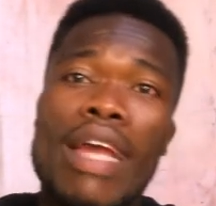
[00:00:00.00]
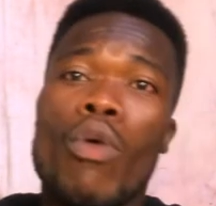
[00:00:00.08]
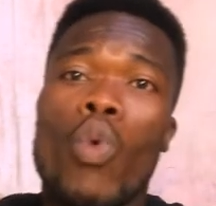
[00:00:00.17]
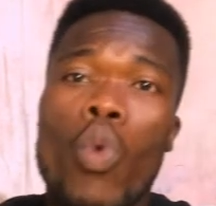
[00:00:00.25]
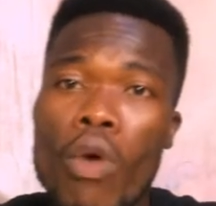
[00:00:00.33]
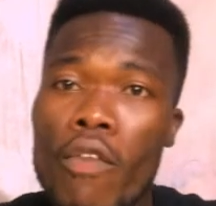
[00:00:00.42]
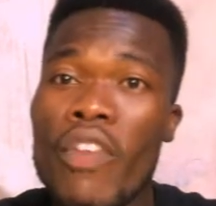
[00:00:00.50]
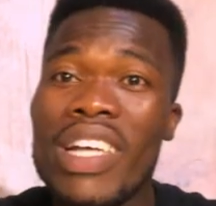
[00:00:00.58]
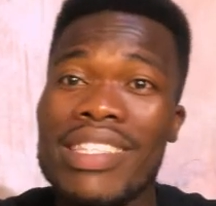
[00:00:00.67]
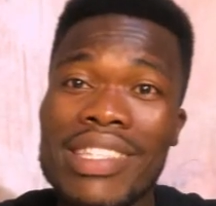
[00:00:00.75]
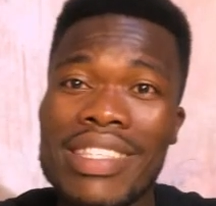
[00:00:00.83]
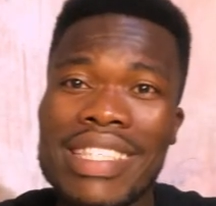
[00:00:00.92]
echo of
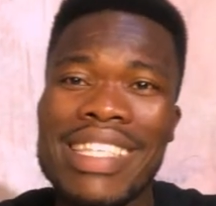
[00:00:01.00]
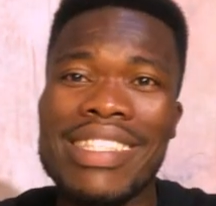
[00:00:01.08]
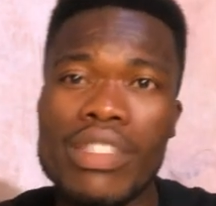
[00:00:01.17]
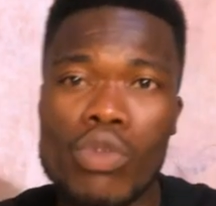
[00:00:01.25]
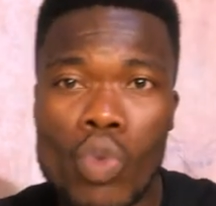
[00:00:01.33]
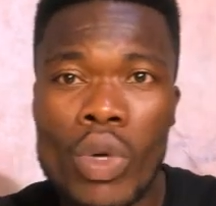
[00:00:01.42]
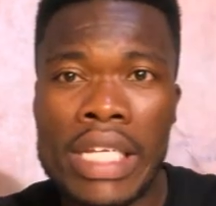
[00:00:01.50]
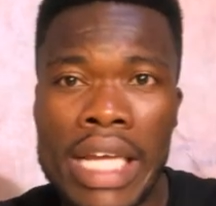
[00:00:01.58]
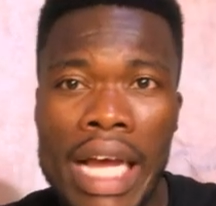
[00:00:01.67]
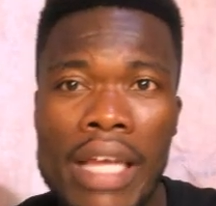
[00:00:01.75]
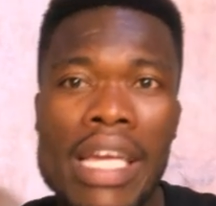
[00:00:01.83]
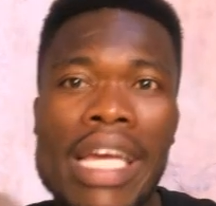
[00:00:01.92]
fashion senses from there.